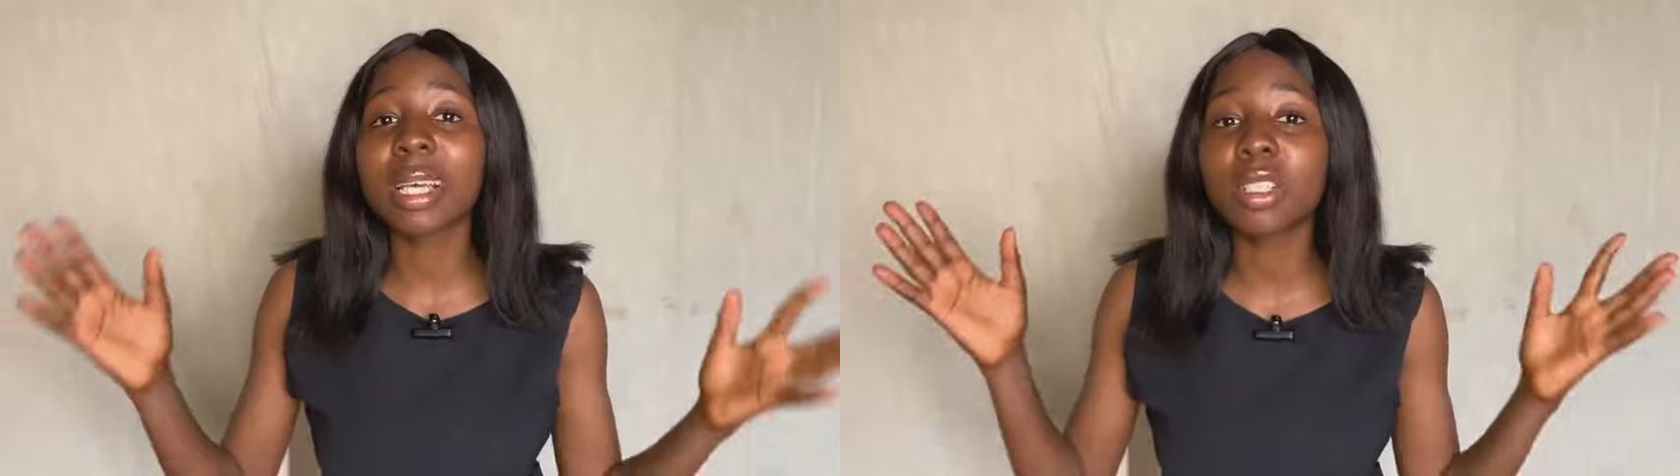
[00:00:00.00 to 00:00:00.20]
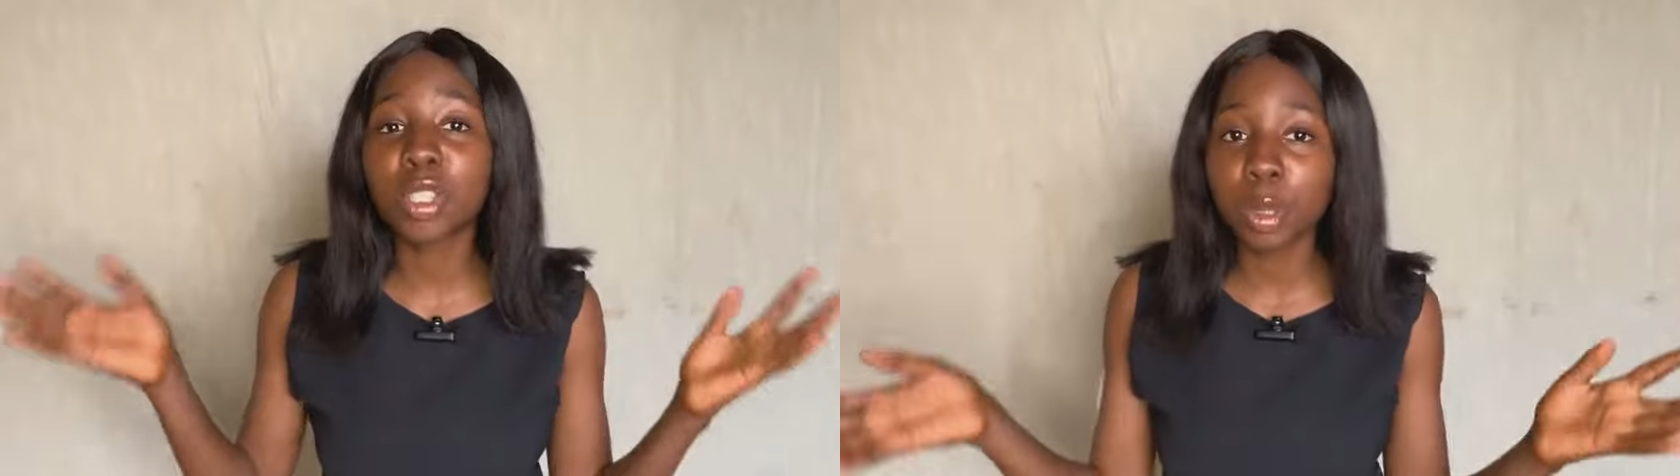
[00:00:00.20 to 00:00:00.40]

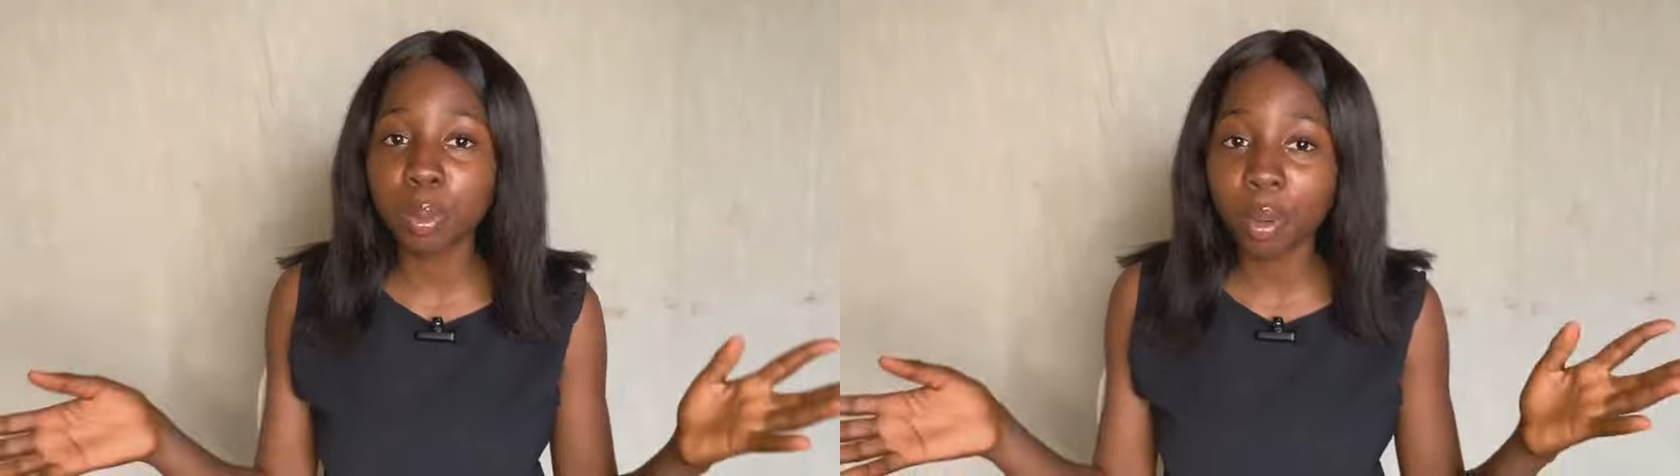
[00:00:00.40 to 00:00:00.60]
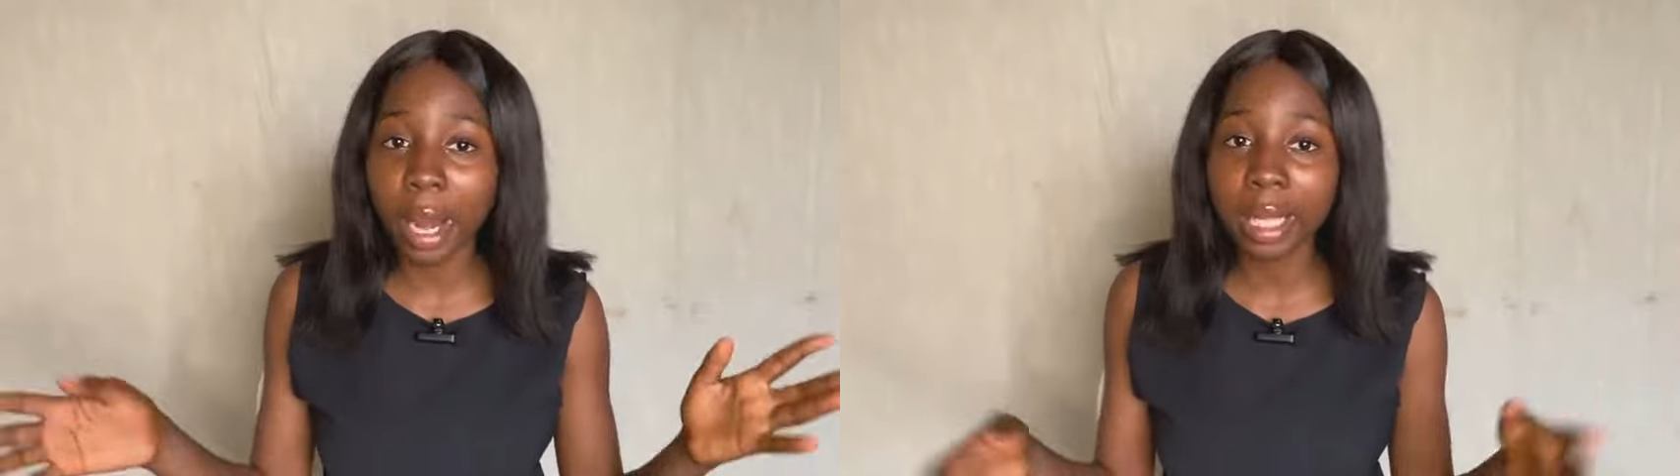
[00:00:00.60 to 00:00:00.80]
get
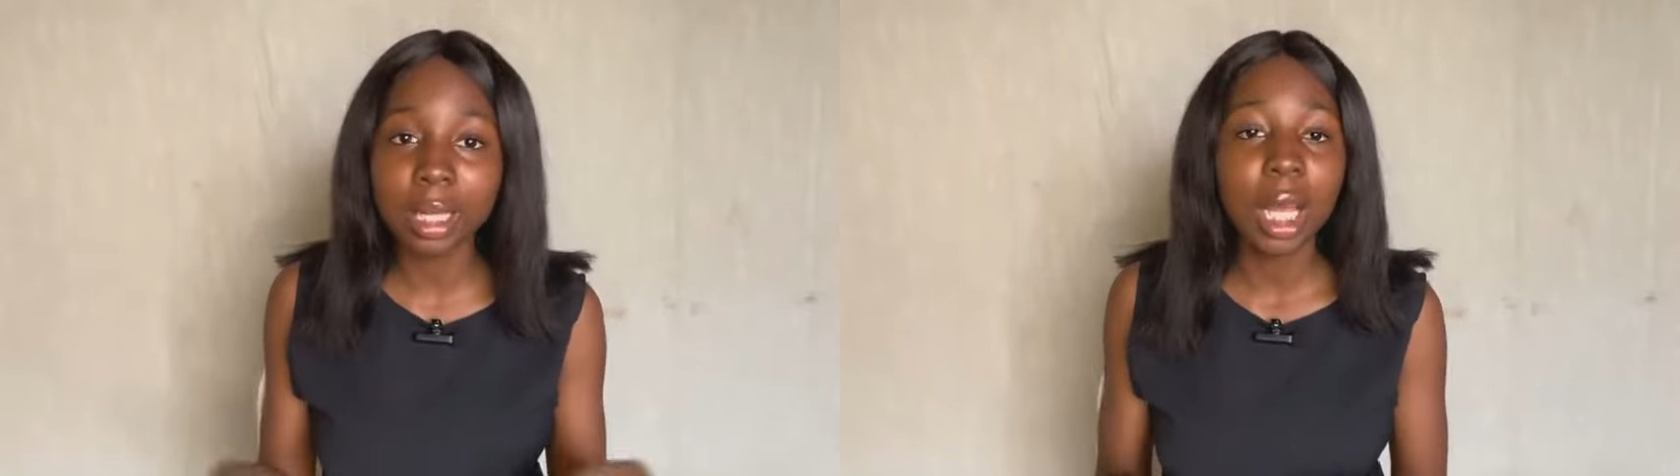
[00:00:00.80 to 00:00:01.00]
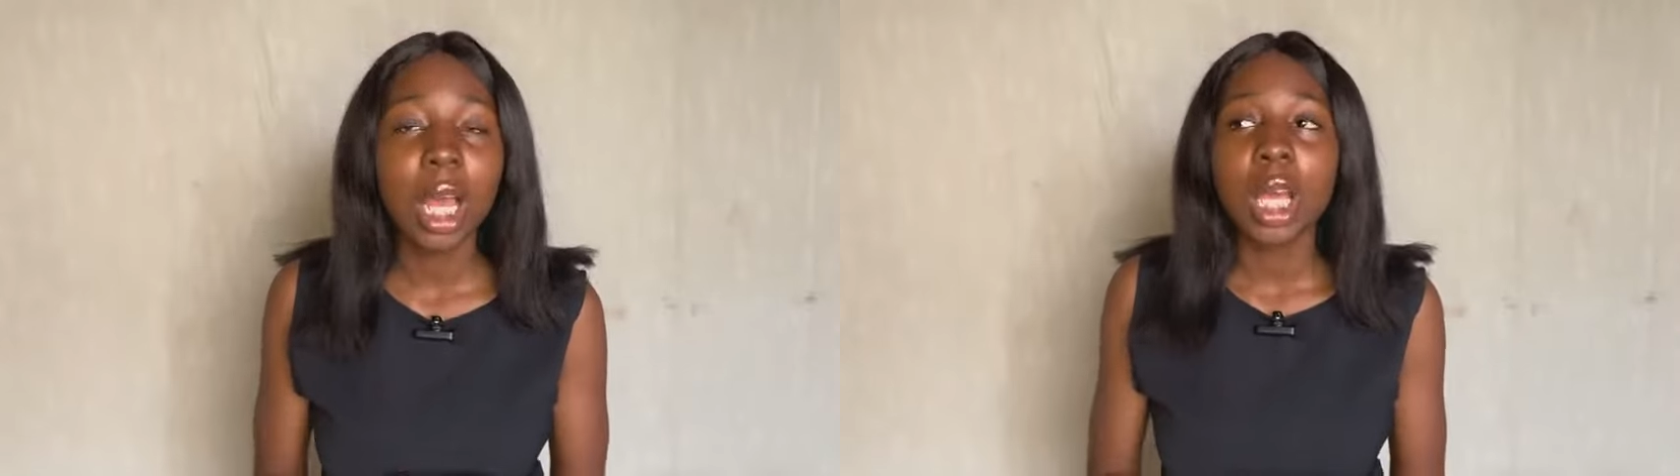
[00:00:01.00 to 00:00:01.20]
cheap
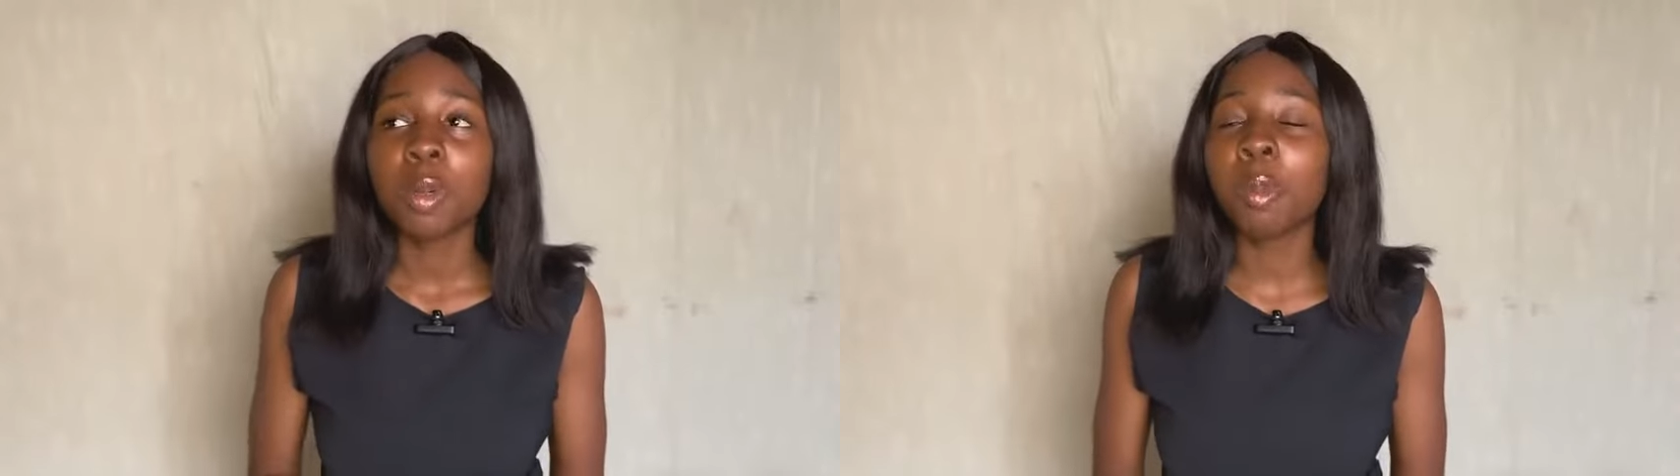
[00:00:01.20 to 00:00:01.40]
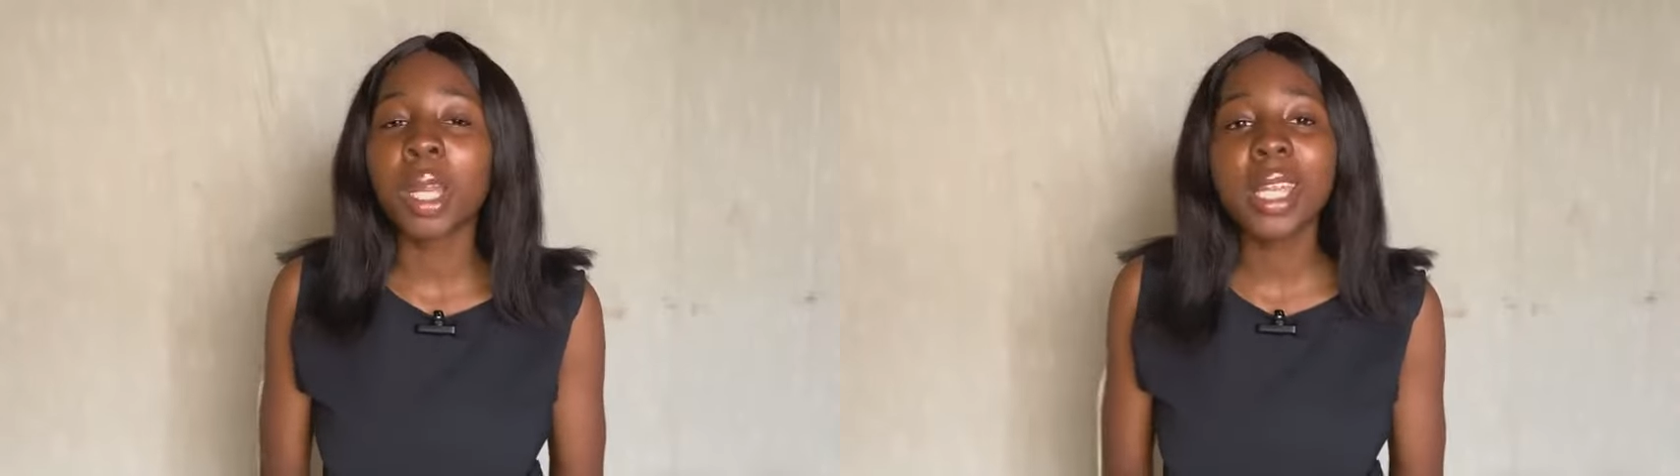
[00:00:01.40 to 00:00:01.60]
rides.
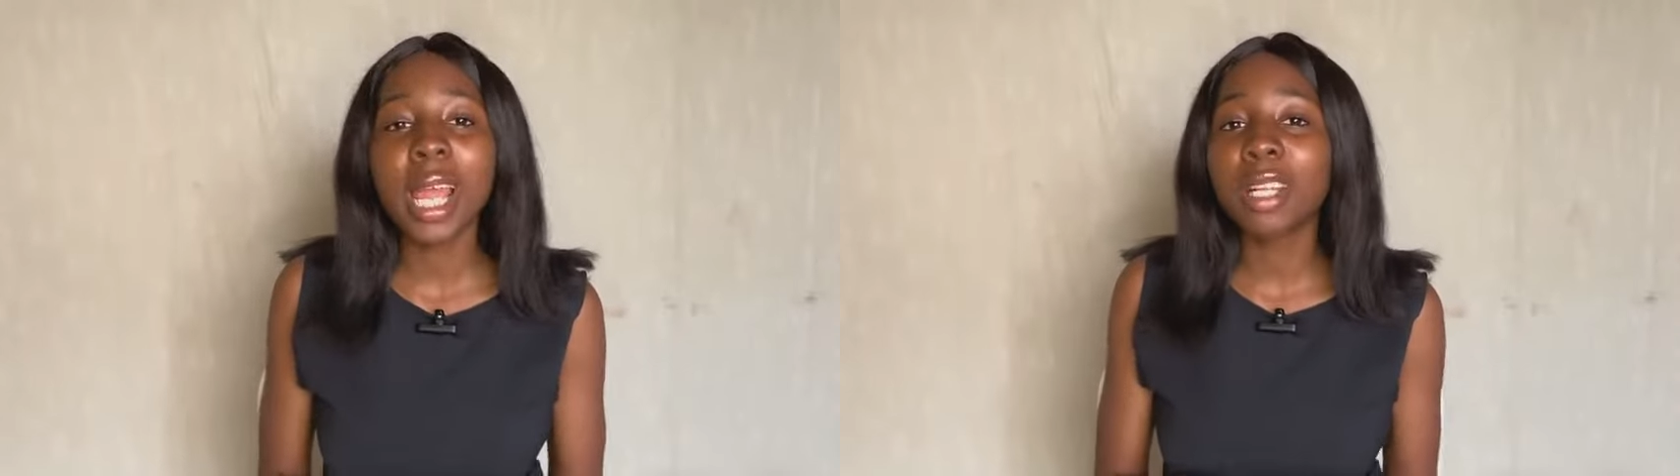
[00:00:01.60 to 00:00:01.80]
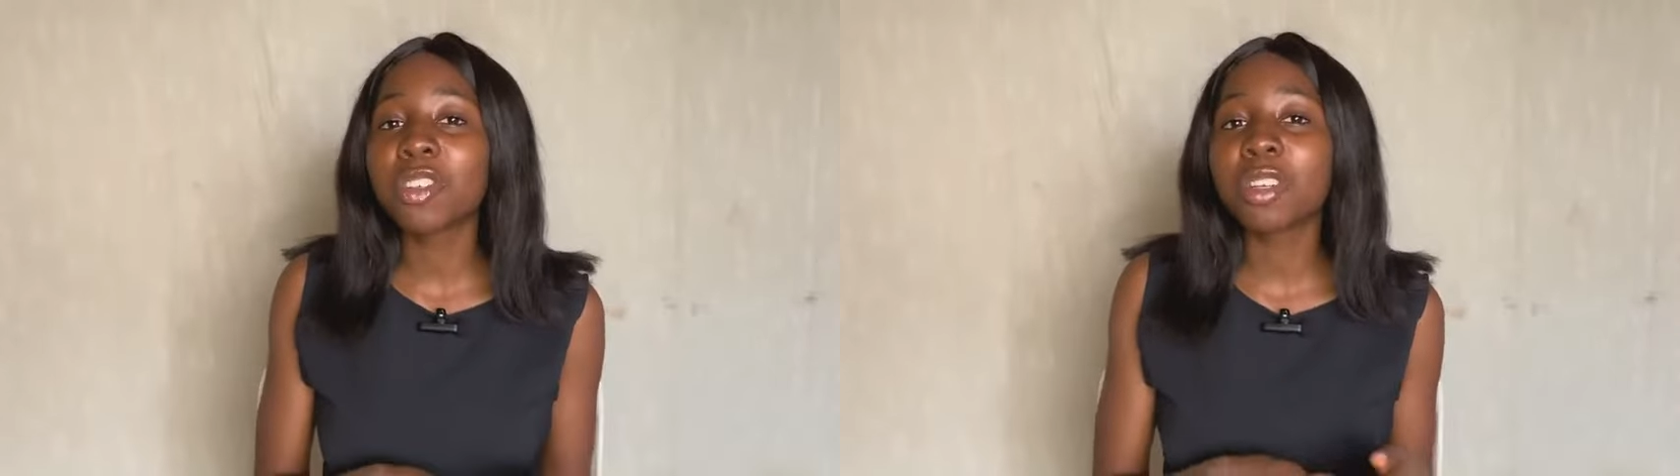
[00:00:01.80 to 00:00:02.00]
When they
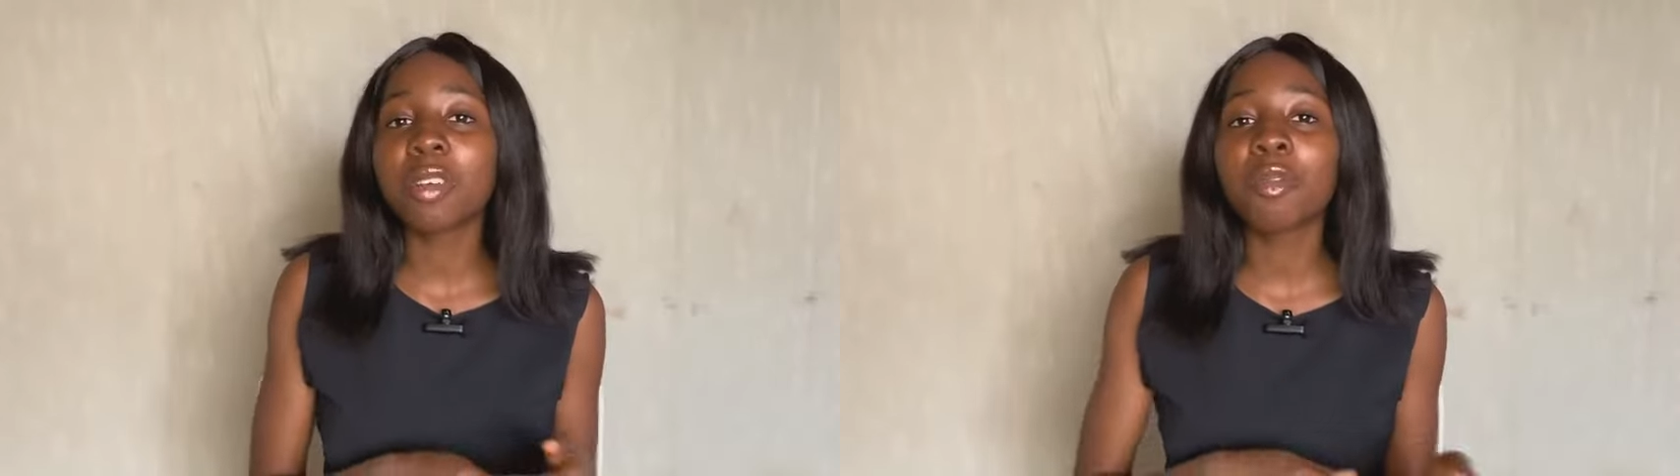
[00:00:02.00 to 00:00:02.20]
are entering